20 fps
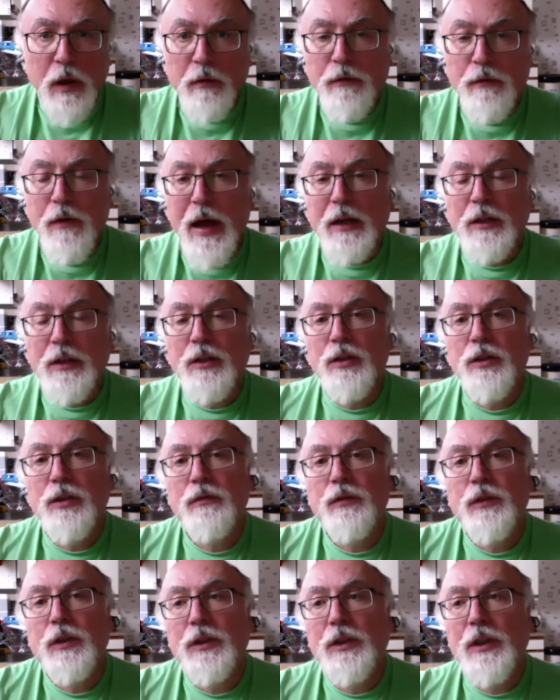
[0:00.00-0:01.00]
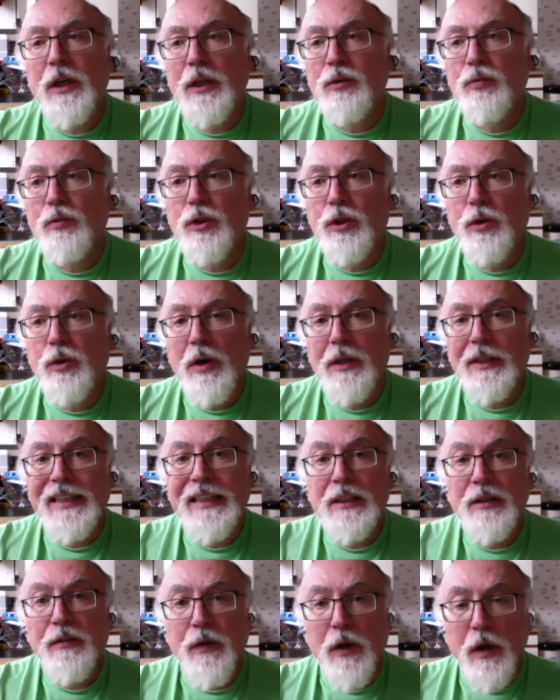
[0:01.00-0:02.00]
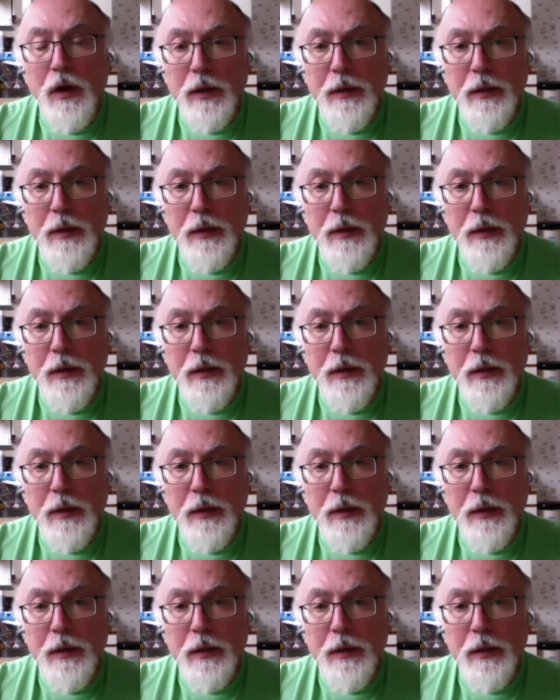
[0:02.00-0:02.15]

factors of success would you identify?